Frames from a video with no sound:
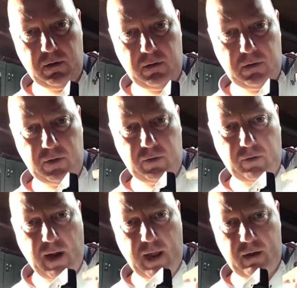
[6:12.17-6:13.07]
just
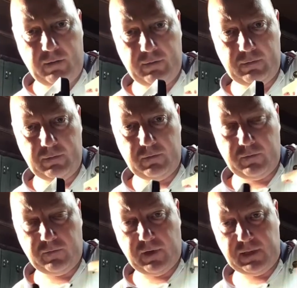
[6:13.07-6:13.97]
grey and
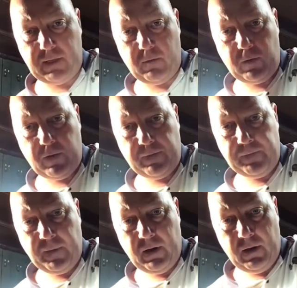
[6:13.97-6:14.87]
rusty and whatnot,
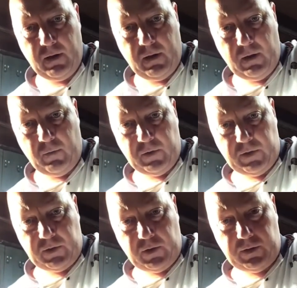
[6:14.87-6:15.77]
and we're
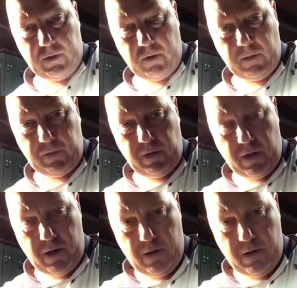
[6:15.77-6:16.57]
just still got to do